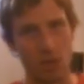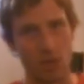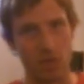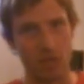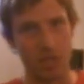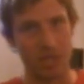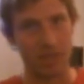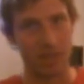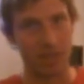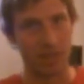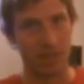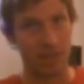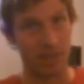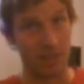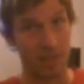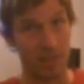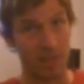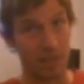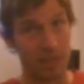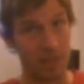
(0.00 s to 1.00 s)
are in
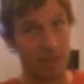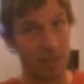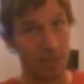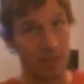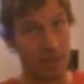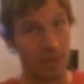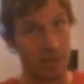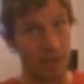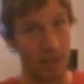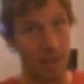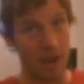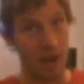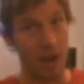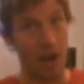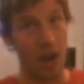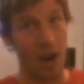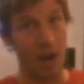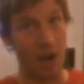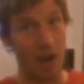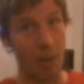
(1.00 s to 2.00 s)
they're
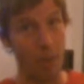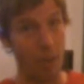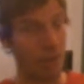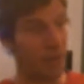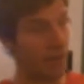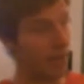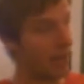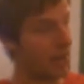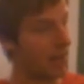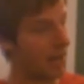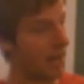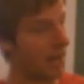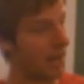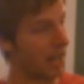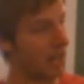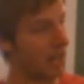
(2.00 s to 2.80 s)
higher up at the neck,